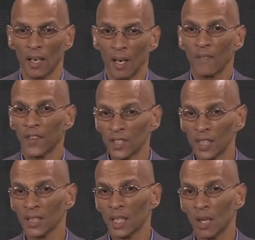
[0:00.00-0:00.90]
First,
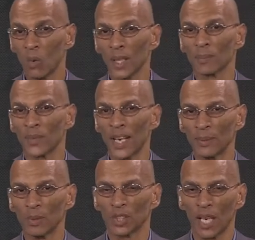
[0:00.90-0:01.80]
let's hear what Brains
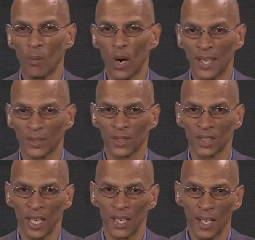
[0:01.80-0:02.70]
Muchemwa had to
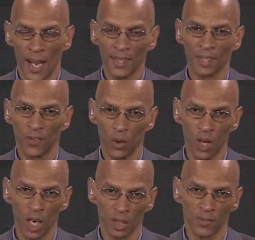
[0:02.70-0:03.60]
say and his
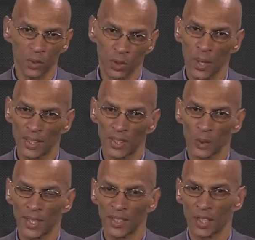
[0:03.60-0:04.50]
forecast for
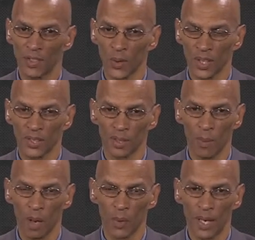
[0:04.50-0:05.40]
2020 growth in
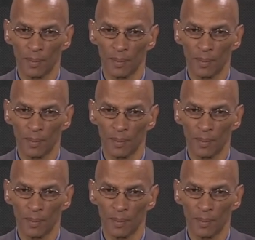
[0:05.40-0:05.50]
Zimbabwe.